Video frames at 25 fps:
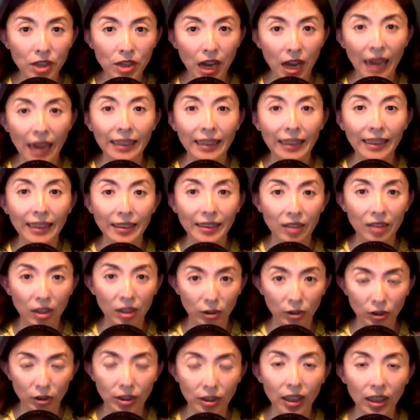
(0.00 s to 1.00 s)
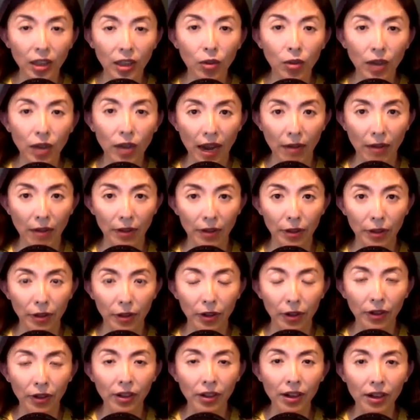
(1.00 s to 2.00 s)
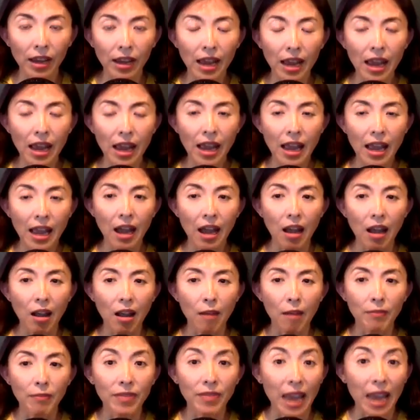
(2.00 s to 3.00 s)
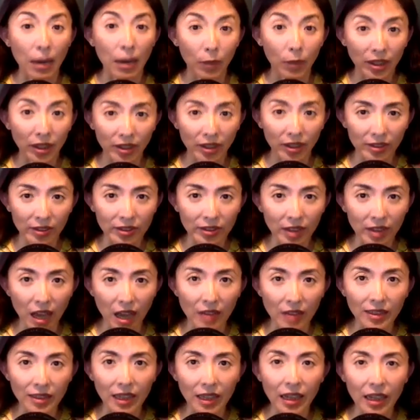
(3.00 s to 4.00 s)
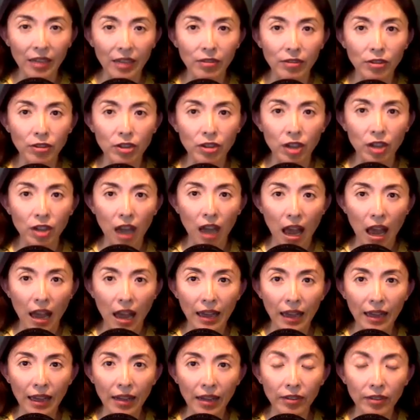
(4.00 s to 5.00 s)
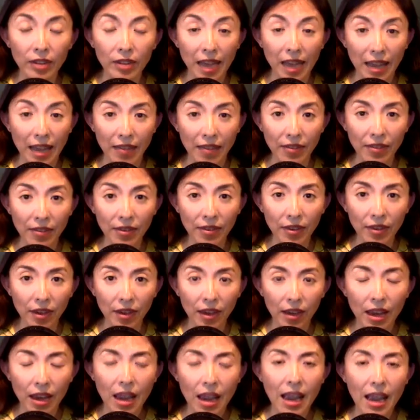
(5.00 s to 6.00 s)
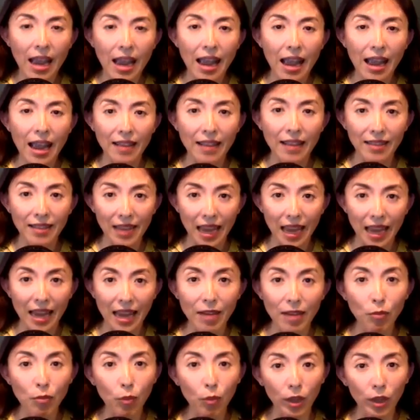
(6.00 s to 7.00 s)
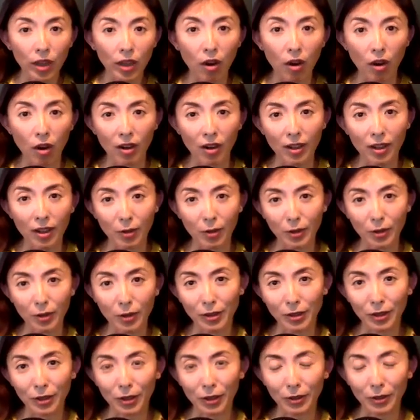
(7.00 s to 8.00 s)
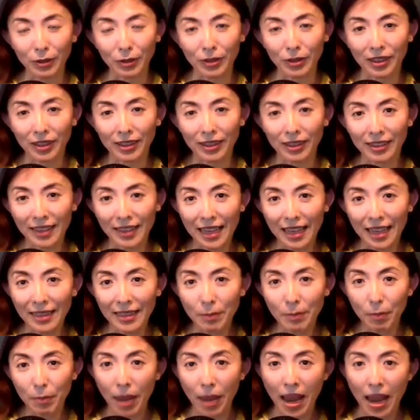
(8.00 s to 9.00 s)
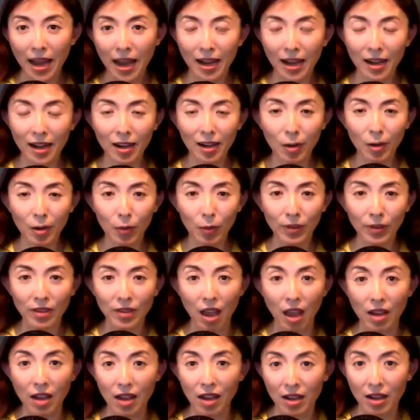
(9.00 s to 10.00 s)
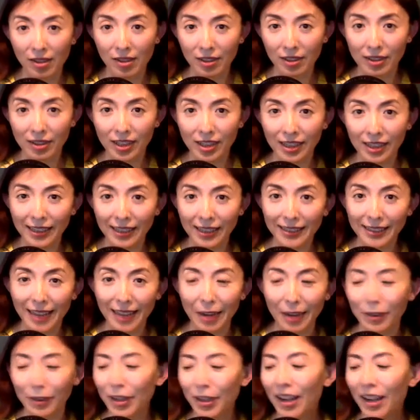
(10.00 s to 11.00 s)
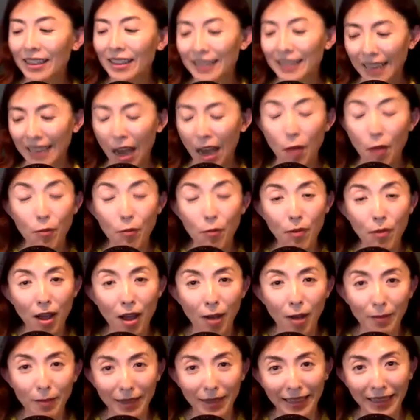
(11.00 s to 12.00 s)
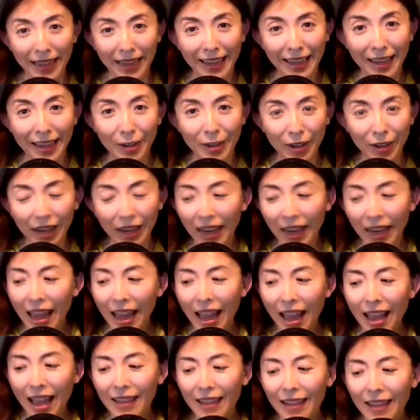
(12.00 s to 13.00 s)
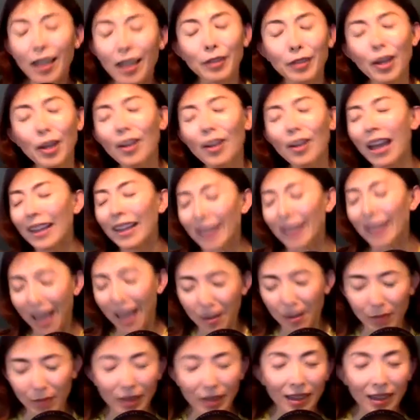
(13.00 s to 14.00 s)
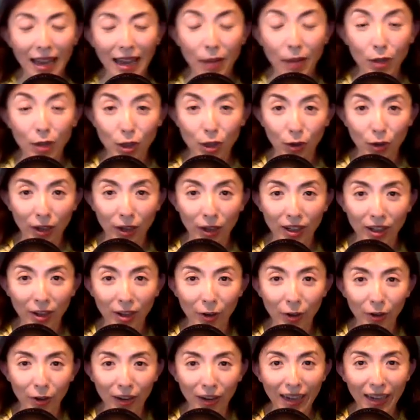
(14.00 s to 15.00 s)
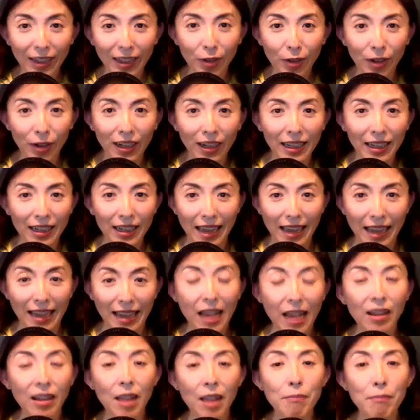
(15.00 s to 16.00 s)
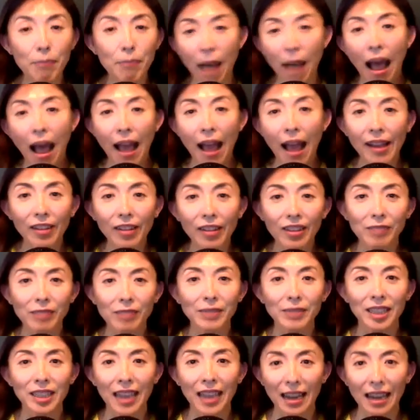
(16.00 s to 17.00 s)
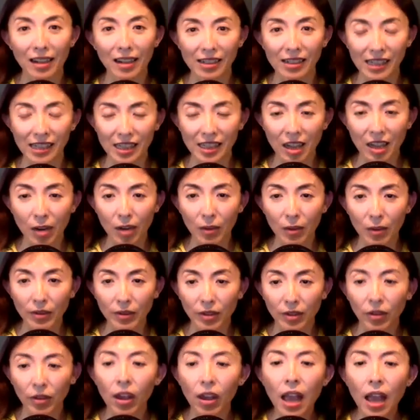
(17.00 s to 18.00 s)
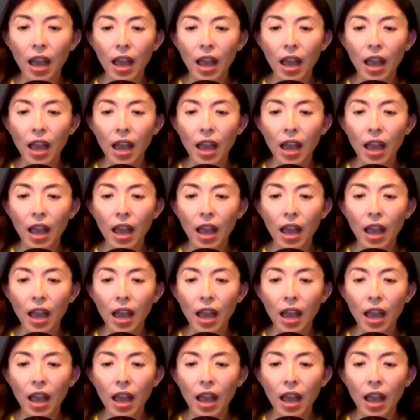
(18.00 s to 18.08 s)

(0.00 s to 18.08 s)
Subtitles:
Chinese single character that we discussed in July 10th. And then we are going to use this pair with another Chinese character and see how many I can create. Not I can, I mean, the language creator already created. I can compile them together and share with you.